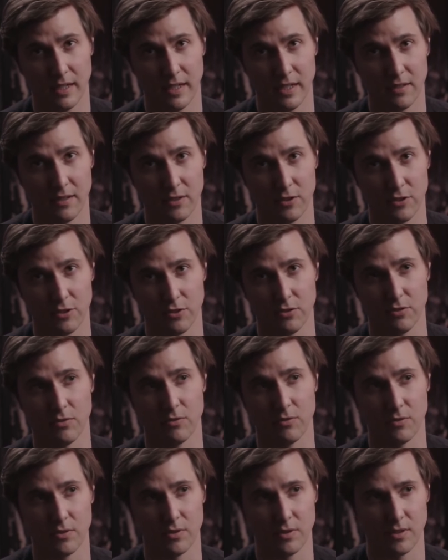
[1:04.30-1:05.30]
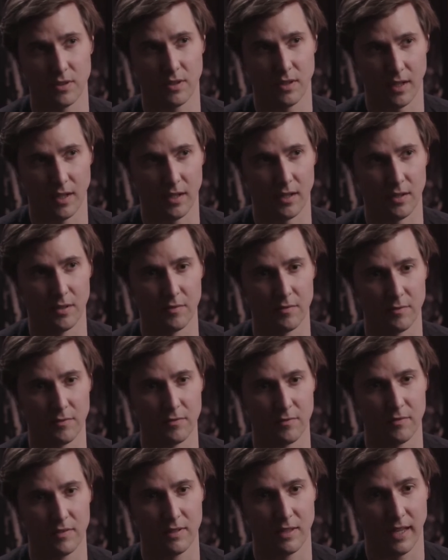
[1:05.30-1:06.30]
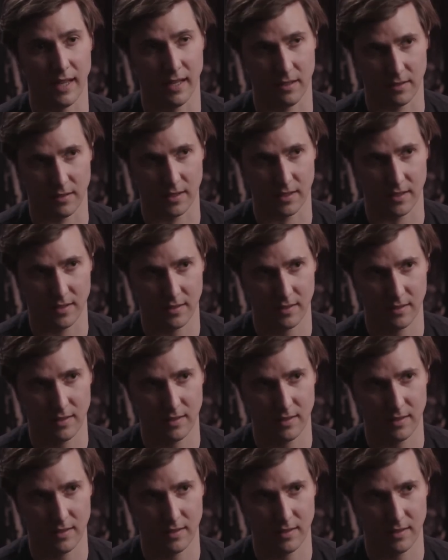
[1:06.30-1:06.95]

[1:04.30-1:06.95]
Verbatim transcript: in the shoes of Ellie